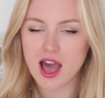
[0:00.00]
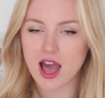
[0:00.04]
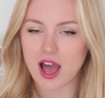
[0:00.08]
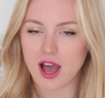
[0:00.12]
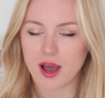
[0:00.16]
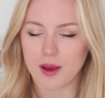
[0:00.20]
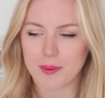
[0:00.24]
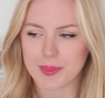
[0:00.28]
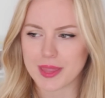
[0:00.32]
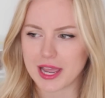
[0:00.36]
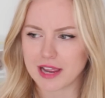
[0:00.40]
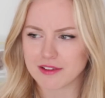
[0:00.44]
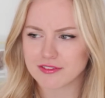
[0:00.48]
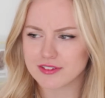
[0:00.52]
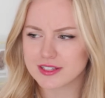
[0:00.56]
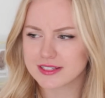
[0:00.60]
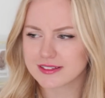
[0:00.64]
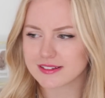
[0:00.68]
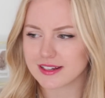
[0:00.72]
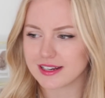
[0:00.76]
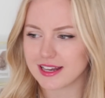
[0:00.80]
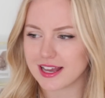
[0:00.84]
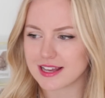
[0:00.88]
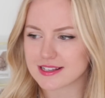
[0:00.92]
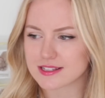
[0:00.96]
I
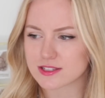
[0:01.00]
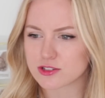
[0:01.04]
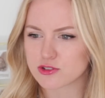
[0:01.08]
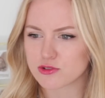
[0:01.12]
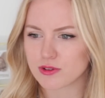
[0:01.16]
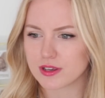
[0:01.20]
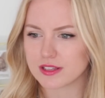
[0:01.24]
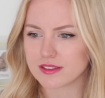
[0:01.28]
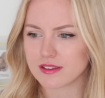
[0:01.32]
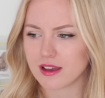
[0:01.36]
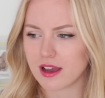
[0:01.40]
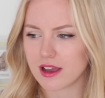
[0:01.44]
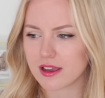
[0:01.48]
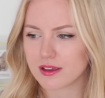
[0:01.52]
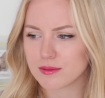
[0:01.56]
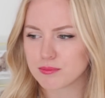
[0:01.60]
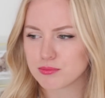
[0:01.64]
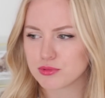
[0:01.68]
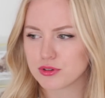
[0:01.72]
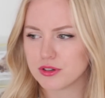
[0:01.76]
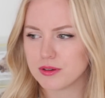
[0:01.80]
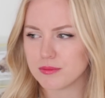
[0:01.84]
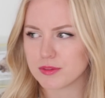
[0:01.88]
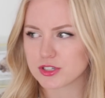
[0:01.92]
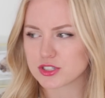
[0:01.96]
think the last trend I
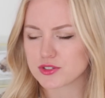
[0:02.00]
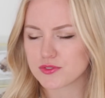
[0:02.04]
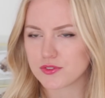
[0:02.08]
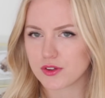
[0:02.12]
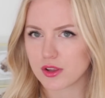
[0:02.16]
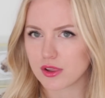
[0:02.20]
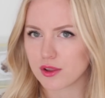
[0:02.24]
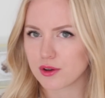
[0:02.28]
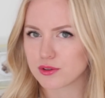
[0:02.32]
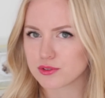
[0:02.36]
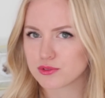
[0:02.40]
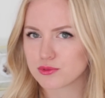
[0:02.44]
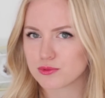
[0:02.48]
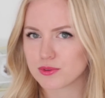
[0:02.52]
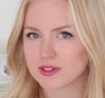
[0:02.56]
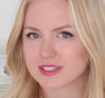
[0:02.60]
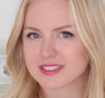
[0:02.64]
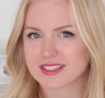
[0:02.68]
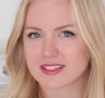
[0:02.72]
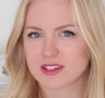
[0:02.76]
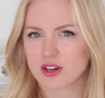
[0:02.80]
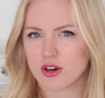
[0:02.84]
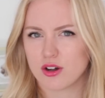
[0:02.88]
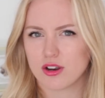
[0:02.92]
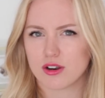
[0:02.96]
pretty much followed was
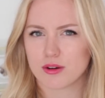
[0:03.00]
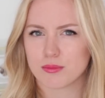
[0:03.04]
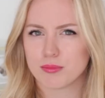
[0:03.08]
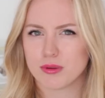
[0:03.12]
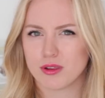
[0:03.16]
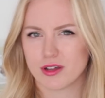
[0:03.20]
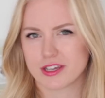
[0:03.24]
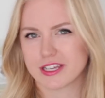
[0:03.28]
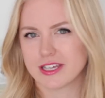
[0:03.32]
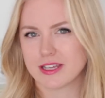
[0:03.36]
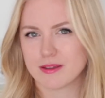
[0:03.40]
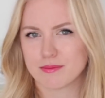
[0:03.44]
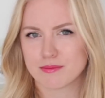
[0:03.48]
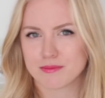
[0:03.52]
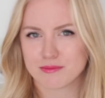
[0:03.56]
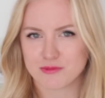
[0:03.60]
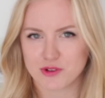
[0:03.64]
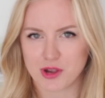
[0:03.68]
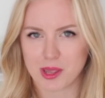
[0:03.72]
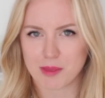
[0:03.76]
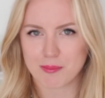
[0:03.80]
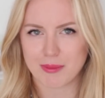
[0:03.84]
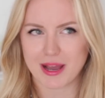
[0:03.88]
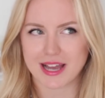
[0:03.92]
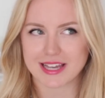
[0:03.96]
color blocking
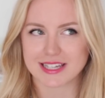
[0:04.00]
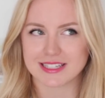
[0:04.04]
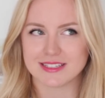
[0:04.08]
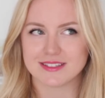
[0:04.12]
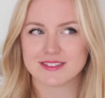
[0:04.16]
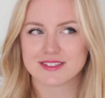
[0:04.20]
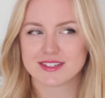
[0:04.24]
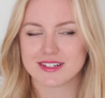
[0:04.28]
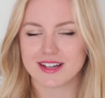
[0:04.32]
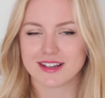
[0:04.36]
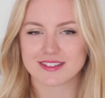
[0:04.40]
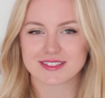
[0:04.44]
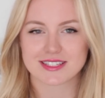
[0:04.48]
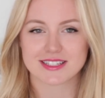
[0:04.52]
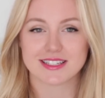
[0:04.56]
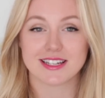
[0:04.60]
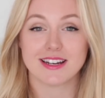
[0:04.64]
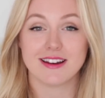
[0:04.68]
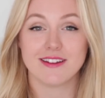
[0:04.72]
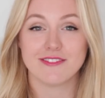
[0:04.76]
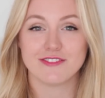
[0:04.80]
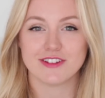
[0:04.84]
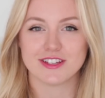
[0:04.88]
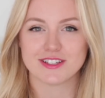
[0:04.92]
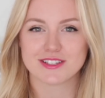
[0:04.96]
way back in
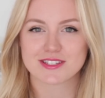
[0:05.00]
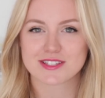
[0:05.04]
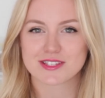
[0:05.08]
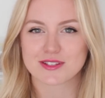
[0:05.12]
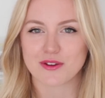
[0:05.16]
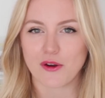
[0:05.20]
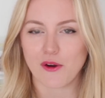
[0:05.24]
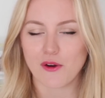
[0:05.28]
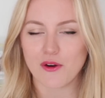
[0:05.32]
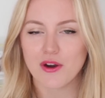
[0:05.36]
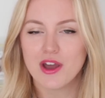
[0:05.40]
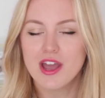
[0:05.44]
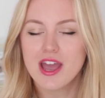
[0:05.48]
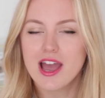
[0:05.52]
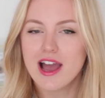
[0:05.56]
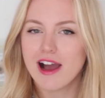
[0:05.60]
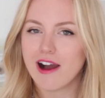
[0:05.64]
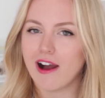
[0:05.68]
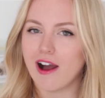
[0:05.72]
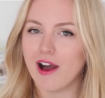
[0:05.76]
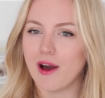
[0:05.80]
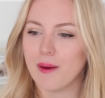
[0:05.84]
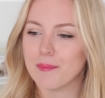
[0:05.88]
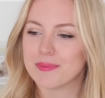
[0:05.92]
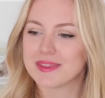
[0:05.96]
2011. So
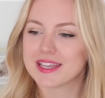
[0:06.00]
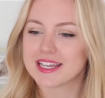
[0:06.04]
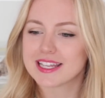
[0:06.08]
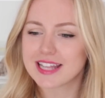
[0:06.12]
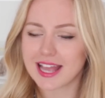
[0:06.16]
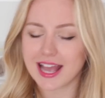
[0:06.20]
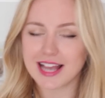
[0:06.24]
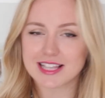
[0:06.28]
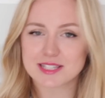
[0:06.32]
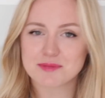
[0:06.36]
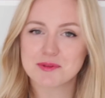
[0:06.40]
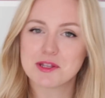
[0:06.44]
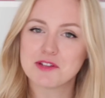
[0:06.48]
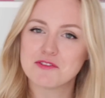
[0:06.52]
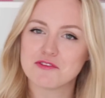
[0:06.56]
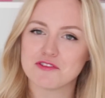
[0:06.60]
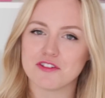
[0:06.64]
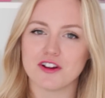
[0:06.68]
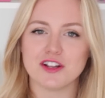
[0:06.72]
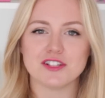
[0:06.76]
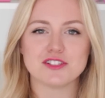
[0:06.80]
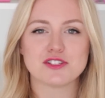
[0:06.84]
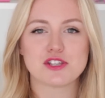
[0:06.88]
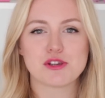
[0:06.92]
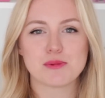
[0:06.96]
it has been
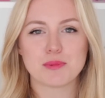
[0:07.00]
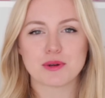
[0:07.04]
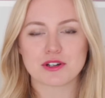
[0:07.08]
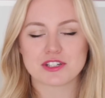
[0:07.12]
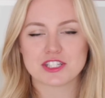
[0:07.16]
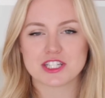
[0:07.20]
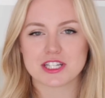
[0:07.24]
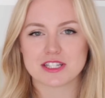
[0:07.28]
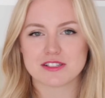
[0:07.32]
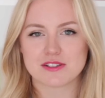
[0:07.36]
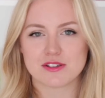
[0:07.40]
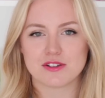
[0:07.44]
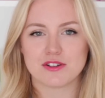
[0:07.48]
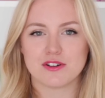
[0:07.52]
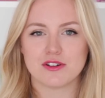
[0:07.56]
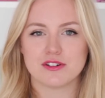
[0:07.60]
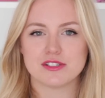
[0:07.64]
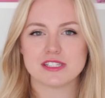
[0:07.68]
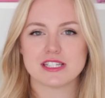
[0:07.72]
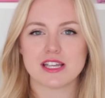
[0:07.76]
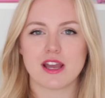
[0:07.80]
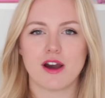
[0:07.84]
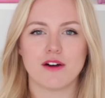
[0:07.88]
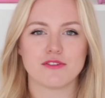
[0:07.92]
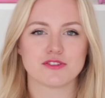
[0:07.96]
fun to purchase, you
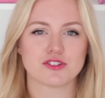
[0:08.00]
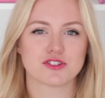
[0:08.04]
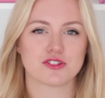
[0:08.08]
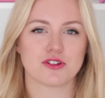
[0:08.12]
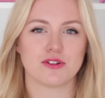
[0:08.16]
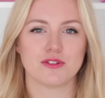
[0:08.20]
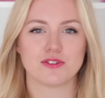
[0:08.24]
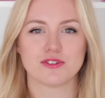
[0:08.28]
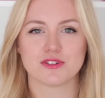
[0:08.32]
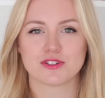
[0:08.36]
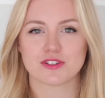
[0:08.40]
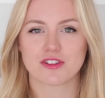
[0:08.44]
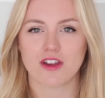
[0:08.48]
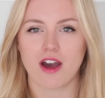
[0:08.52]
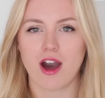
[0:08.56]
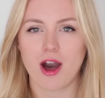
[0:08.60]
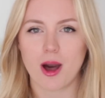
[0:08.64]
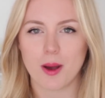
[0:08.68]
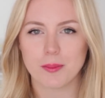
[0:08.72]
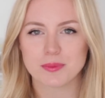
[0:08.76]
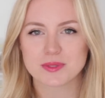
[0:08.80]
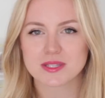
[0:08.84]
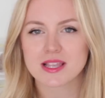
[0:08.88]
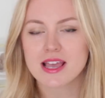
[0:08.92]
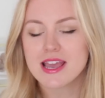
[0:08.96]
know, the off-shoulder
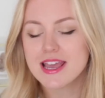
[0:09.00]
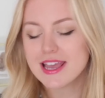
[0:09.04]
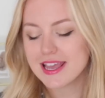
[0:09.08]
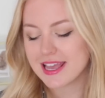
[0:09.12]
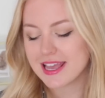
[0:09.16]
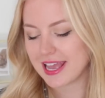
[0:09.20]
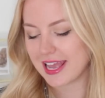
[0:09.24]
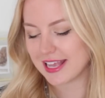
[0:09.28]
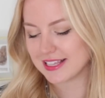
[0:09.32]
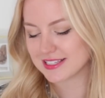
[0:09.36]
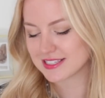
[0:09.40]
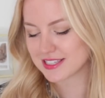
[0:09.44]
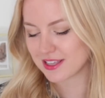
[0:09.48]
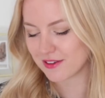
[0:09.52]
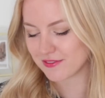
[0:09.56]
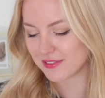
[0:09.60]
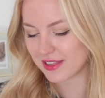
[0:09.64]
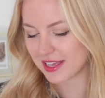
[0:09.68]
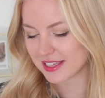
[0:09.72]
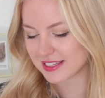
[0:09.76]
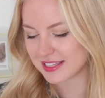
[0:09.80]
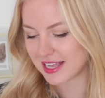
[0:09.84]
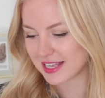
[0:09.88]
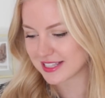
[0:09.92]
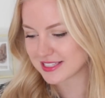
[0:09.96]
tops and stuff
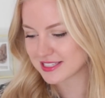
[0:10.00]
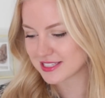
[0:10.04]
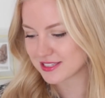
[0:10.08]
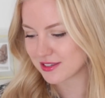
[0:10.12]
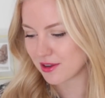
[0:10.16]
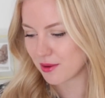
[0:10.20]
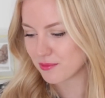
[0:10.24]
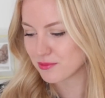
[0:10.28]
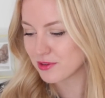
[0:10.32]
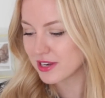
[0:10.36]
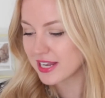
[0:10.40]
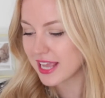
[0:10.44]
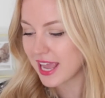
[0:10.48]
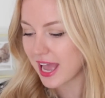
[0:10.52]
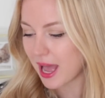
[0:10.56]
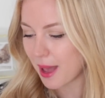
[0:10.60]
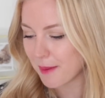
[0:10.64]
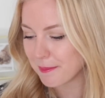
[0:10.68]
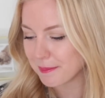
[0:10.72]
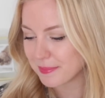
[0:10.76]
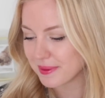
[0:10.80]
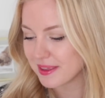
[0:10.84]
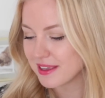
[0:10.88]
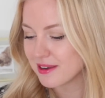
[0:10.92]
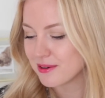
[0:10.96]
like that. So I'm really
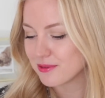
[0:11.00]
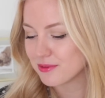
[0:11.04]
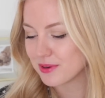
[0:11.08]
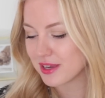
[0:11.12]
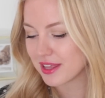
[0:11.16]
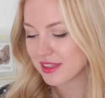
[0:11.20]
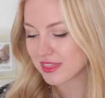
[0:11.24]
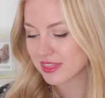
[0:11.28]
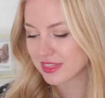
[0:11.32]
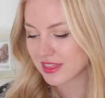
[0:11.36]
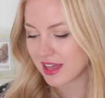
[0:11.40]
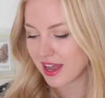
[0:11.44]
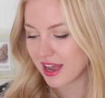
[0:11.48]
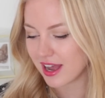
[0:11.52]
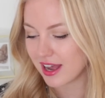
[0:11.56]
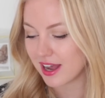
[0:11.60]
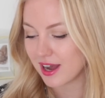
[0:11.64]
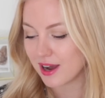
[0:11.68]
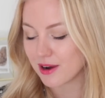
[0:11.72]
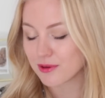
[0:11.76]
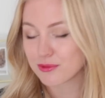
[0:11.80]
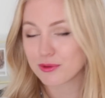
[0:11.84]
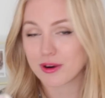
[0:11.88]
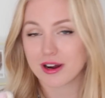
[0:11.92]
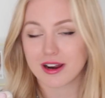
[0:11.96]
happy with
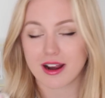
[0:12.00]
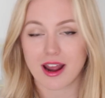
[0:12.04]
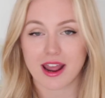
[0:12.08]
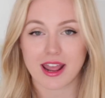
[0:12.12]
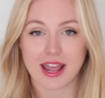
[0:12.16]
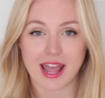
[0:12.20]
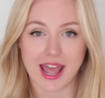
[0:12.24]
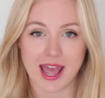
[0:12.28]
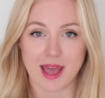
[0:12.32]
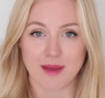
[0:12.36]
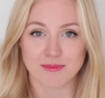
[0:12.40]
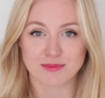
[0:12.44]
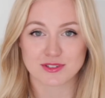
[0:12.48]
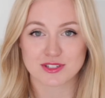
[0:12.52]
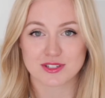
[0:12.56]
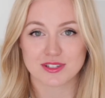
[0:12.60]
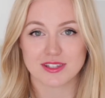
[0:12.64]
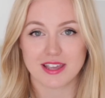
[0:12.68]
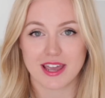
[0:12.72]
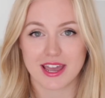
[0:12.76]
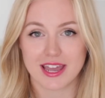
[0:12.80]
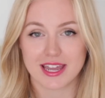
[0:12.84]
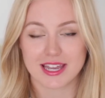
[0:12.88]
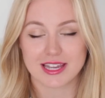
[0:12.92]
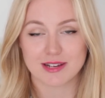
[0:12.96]
where I am
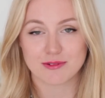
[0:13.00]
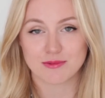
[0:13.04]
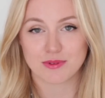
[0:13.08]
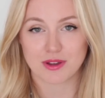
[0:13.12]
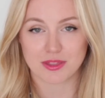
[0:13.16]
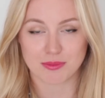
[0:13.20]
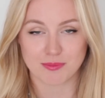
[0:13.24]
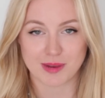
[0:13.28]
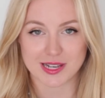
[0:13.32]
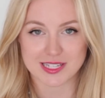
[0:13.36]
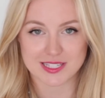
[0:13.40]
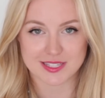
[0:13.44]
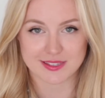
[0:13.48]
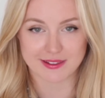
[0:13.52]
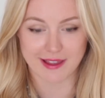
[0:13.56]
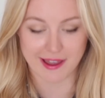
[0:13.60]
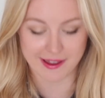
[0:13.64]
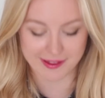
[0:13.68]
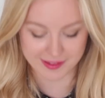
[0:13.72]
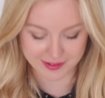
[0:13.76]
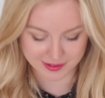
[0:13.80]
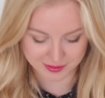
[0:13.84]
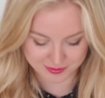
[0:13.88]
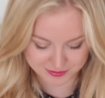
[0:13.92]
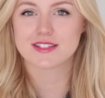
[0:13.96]
today with my
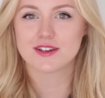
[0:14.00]
style.